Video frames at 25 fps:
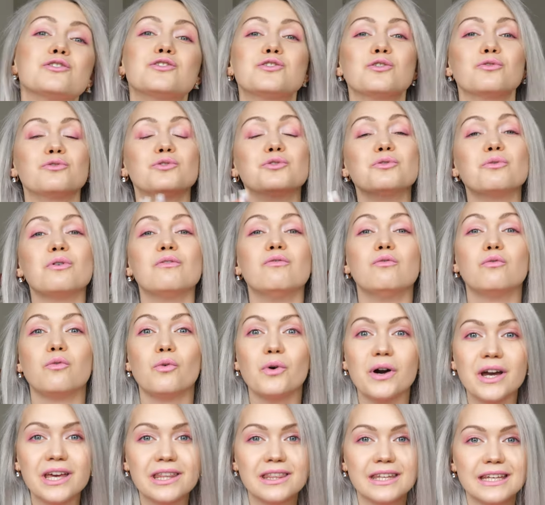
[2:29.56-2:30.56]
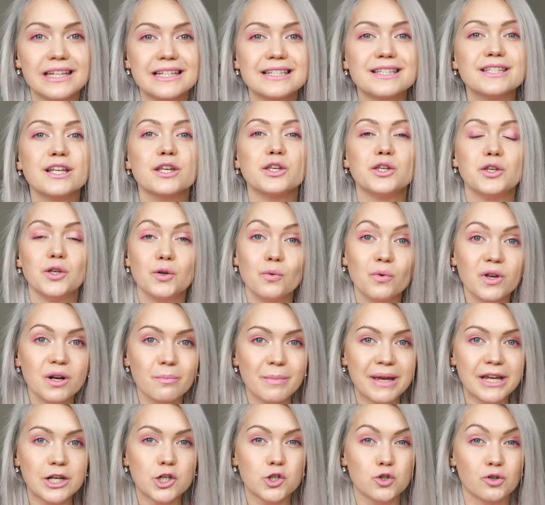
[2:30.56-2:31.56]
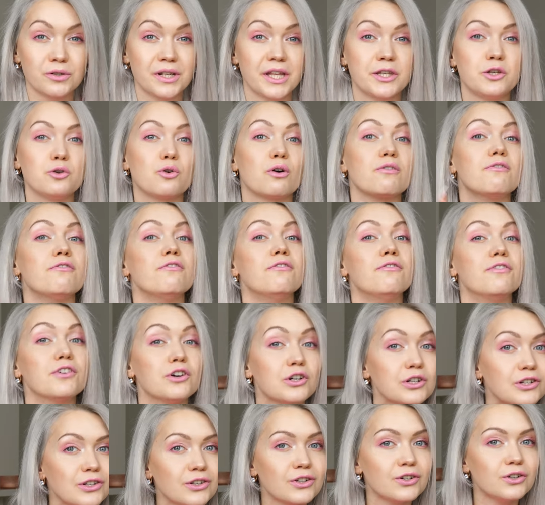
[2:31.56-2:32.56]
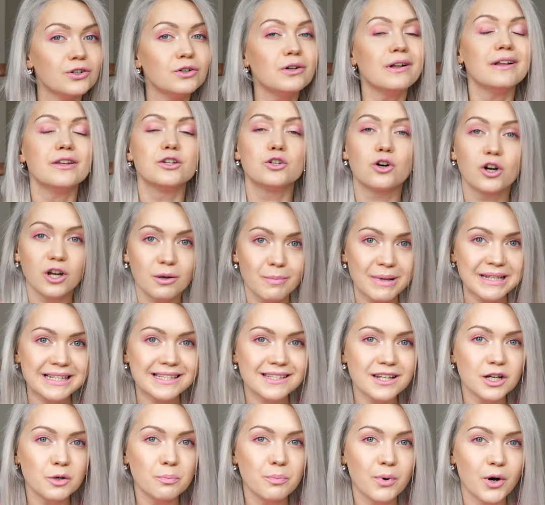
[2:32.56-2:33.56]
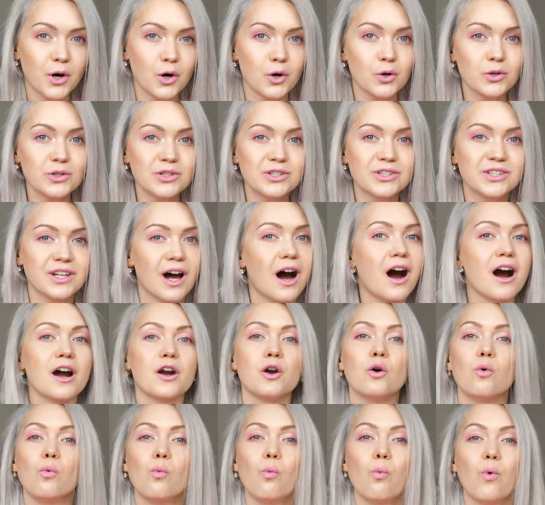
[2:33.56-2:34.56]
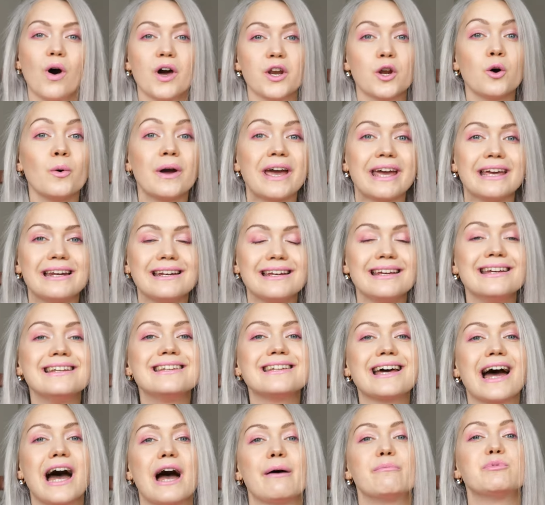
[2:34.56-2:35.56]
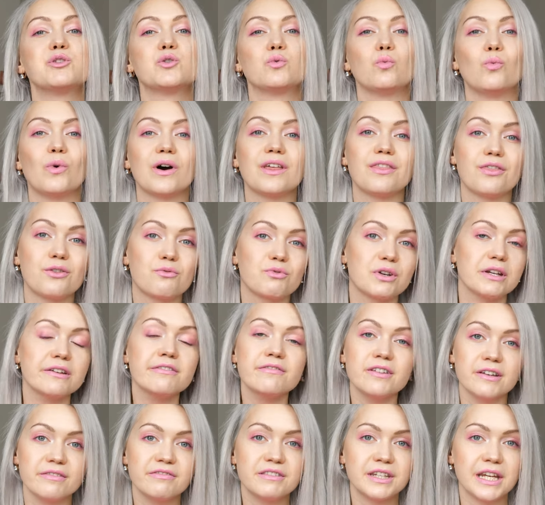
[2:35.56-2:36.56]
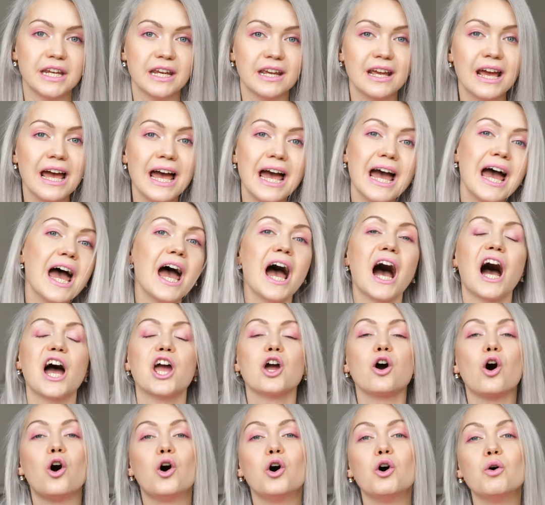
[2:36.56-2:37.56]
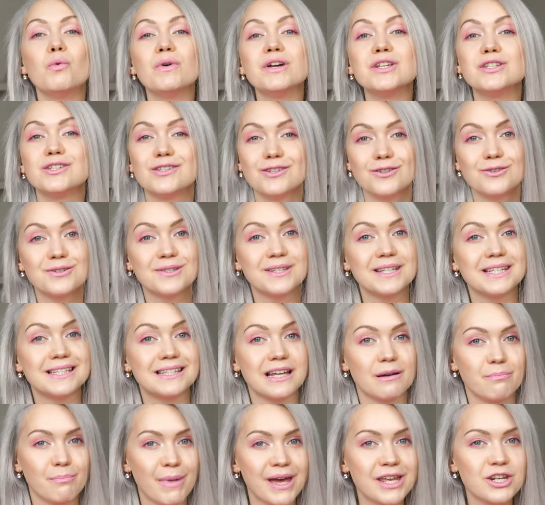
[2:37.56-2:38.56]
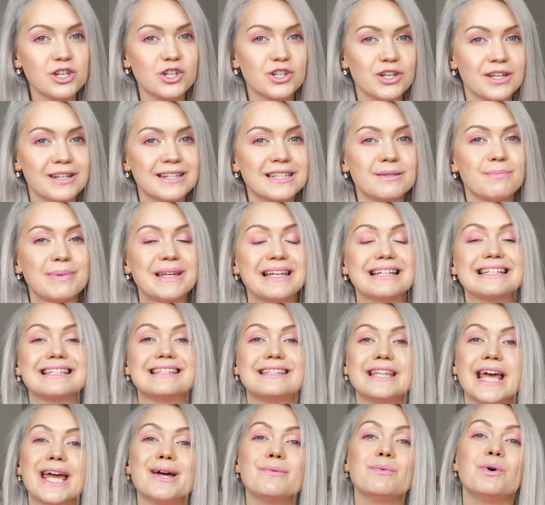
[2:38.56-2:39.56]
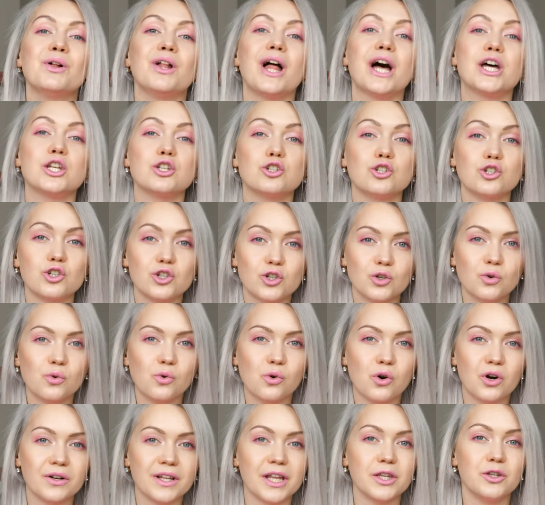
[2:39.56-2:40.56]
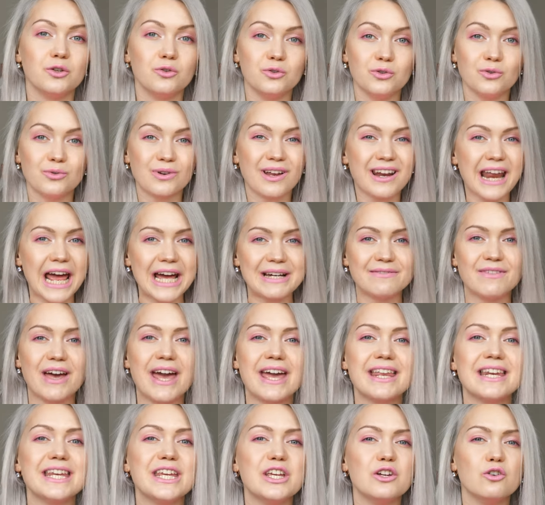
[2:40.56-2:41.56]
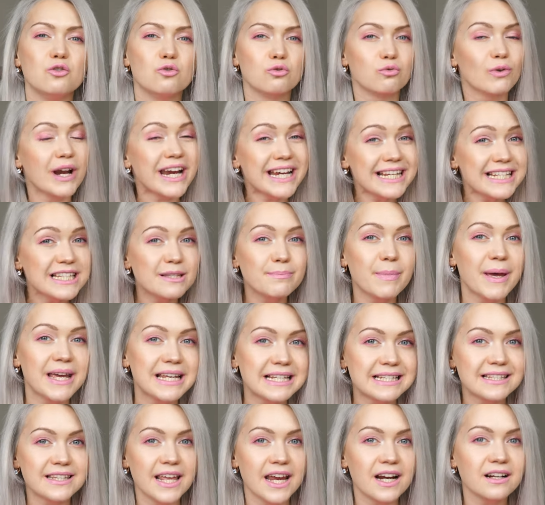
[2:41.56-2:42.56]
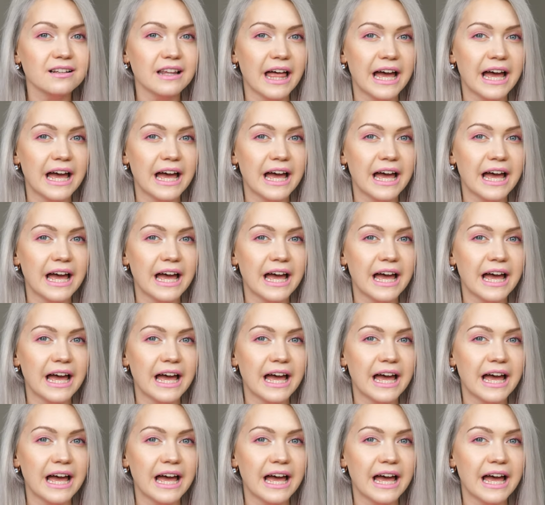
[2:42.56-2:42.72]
So to avoid this, you wanna make sure that your vertical document style posts are 1080 times 1350. I always use these dimensions because they will ensure that you do not have any gray space there